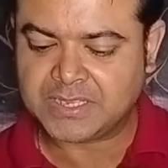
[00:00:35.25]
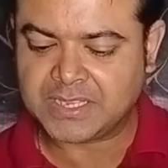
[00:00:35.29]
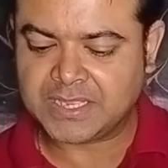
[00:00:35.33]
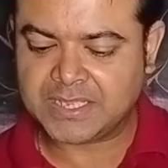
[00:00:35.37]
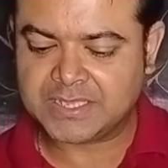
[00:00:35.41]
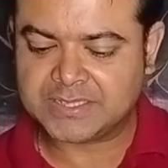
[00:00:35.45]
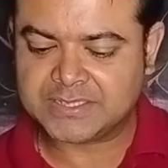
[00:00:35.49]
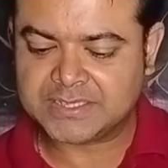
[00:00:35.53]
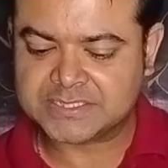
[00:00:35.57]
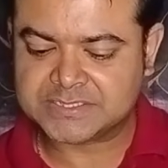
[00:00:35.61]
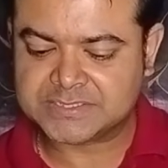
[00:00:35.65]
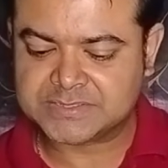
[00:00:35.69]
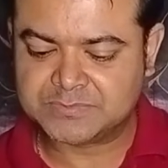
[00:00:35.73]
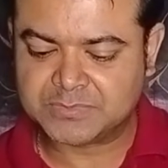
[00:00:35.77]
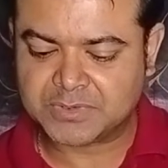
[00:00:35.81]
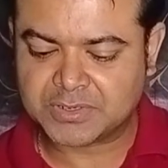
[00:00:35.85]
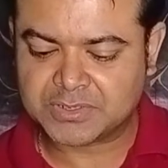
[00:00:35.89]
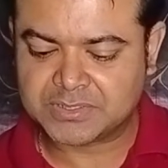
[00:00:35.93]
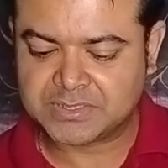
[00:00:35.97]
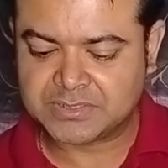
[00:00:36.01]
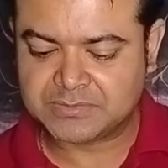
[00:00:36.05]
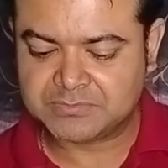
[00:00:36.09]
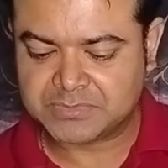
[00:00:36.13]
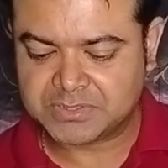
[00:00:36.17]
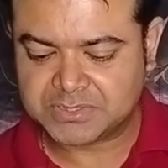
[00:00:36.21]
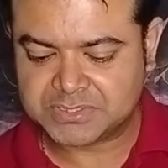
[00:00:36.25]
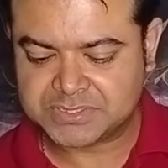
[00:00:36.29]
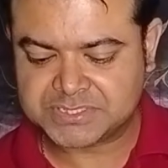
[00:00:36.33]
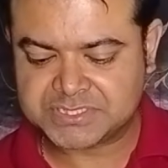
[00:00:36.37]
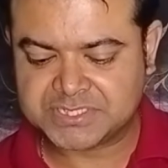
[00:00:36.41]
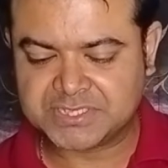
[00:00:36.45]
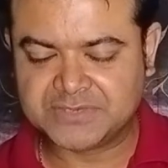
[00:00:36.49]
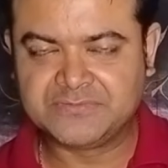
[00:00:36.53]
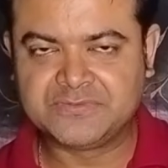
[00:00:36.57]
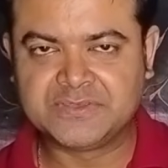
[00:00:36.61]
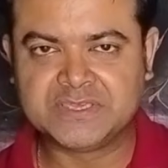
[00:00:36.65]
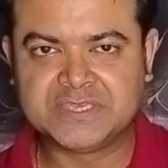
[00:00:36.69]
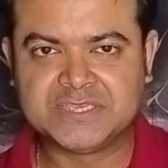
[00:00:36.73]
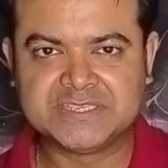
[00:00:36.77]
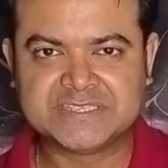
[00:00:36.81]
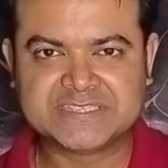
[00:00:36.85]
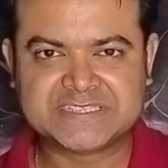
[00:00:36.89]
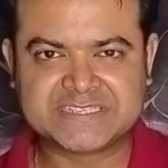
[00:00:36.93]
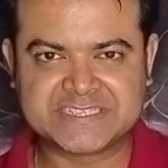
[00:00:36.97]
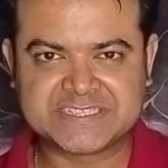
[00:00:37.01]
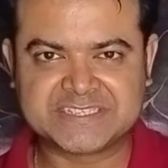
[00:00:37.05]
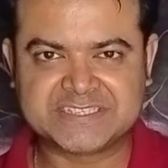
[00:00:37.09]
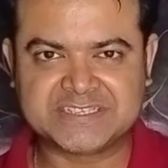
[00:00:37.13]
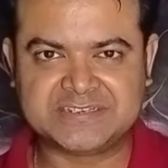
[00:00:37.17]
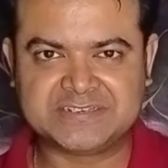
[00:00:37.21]
and that's the model number
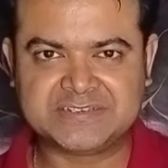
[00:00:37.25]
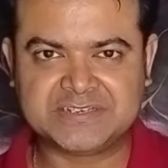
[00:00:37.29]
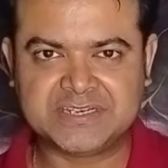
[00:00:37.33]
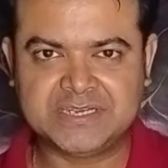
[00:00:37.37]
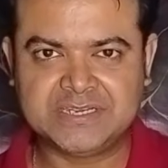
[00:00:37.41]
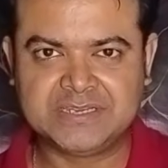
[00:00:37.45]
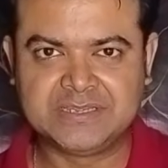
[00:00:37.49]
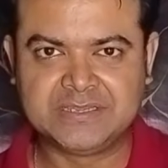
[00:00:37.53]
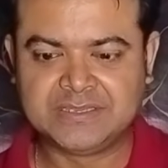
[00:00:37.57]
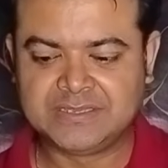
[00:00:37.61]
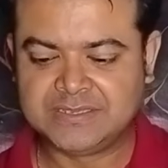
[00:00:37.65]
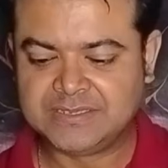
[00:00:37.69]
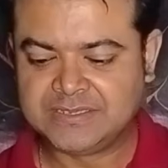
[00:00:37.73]
CV600.